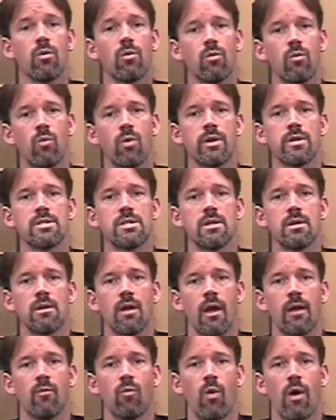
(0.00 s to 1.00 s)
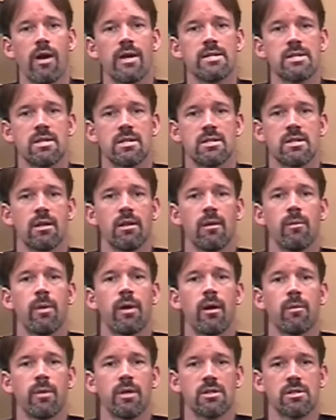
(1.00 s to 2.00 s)
what is it and why is it suddenly
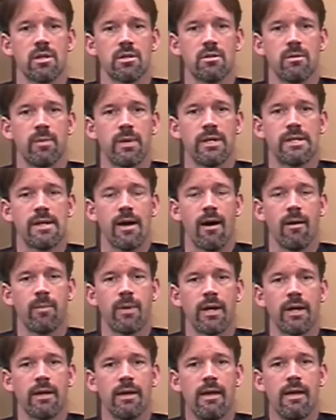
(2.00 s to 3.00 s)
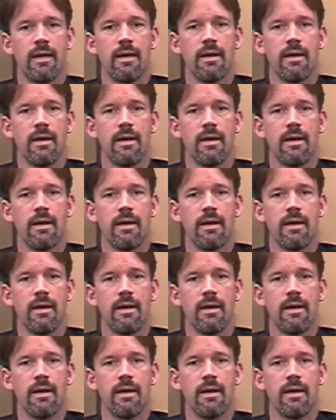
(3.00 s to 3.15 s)
becoming such a big topic?